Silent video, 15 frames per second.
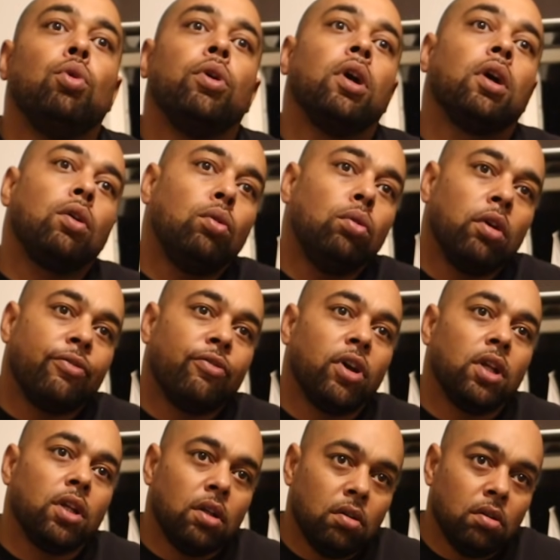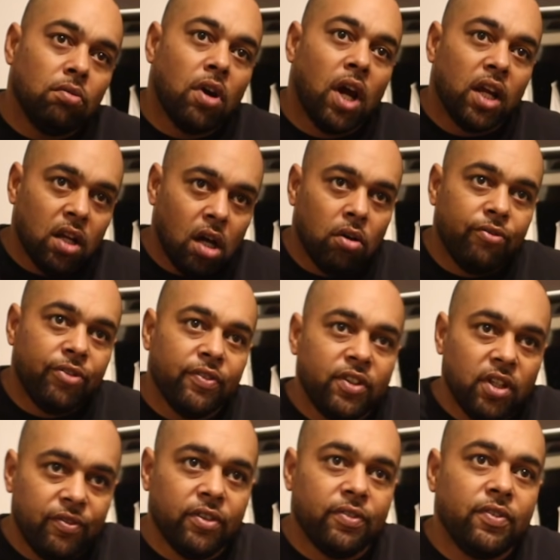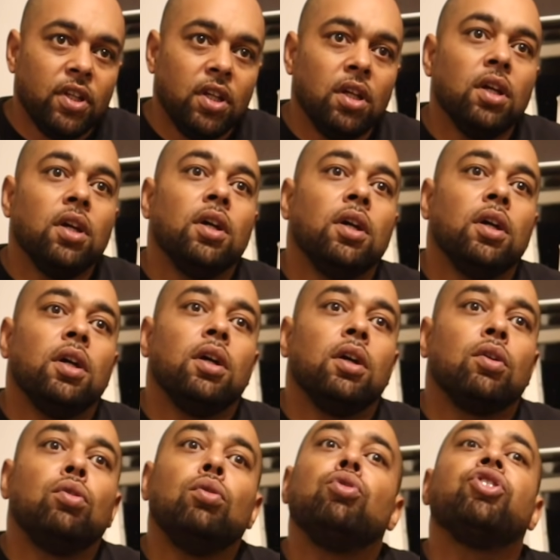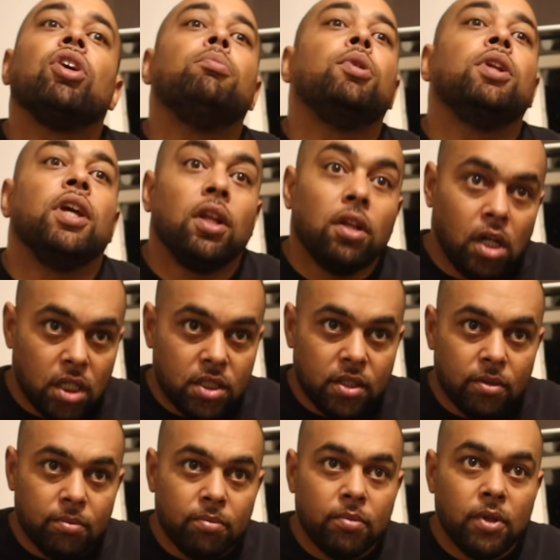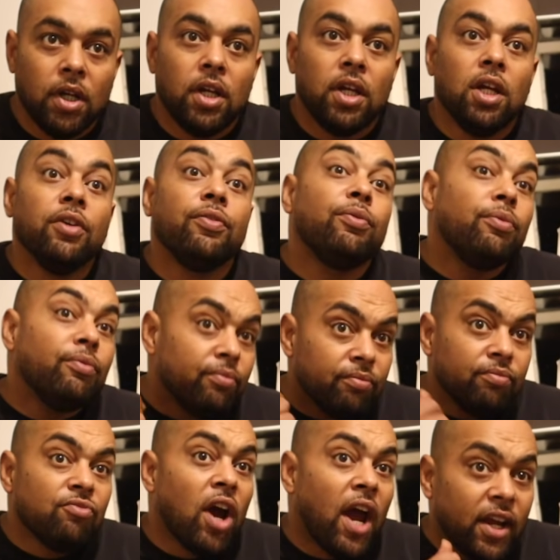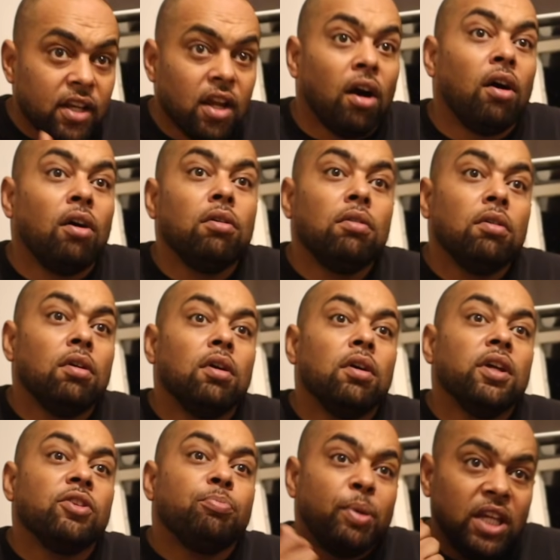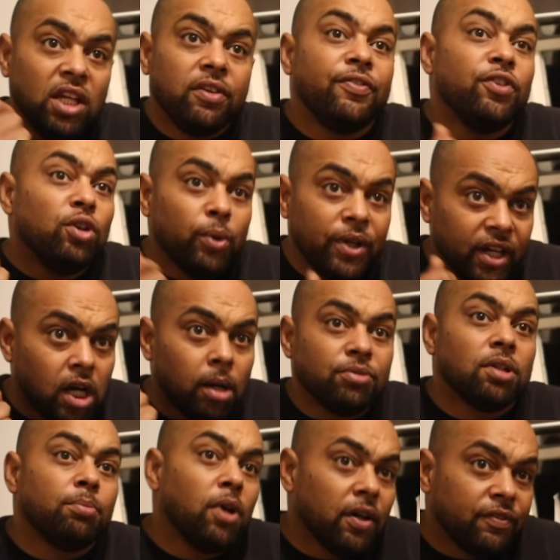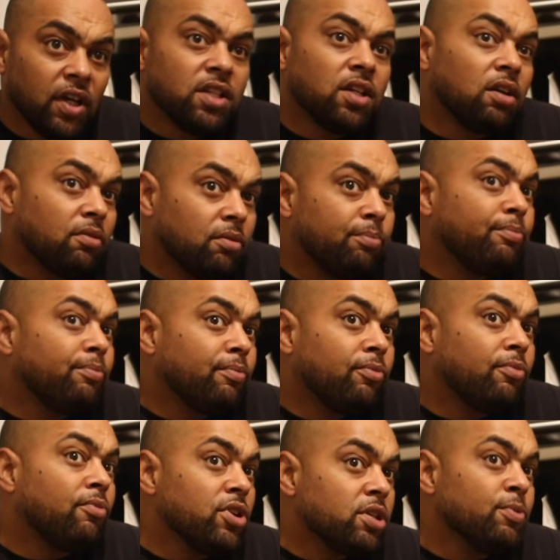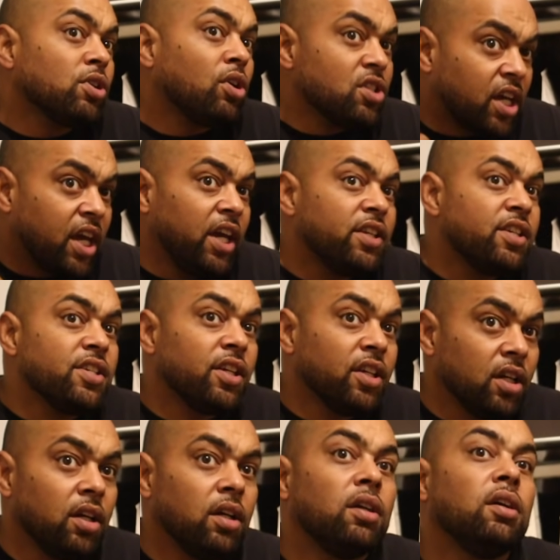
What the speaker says: Do you want to call a friend right now, 50-50? Call somebody and ask them if right now... It's peak for you when it comes to birthdays and Christmas because Case is here.